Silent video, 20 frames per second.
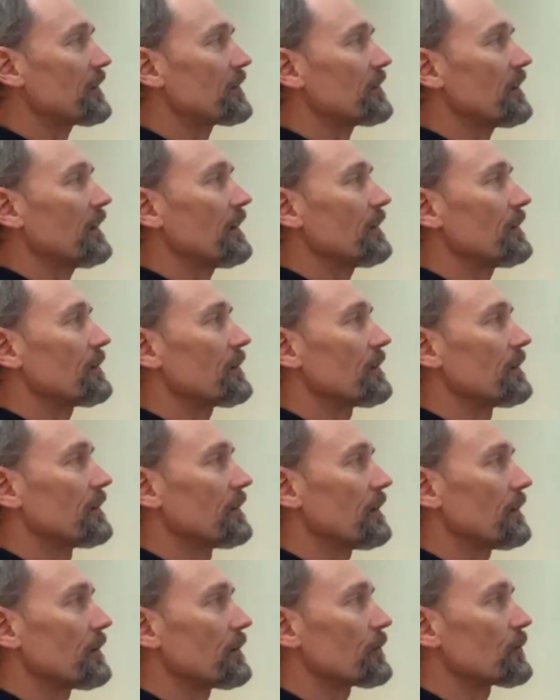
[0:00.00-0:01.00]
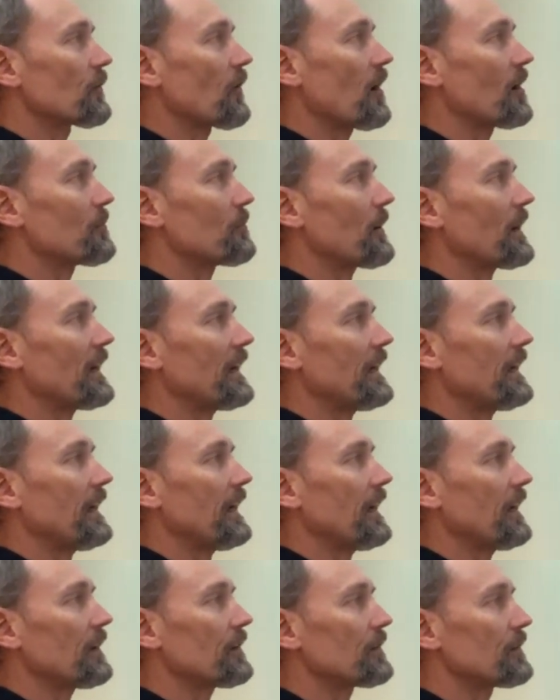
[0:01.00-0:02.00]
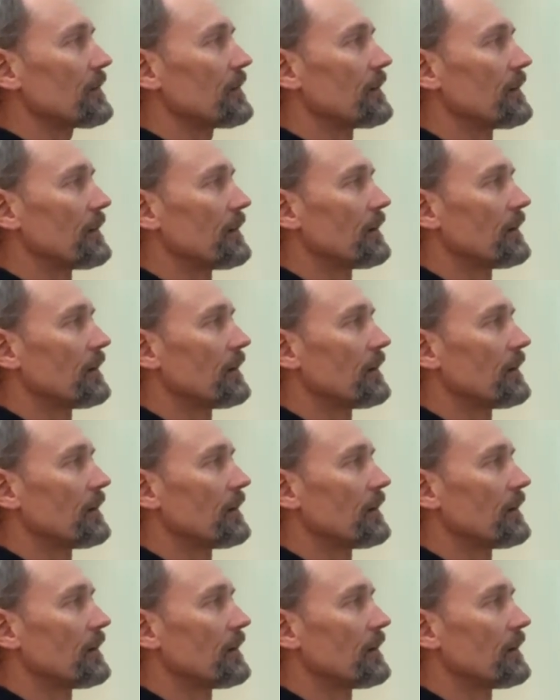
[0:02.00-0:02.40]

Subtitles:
setters. Let's write PS.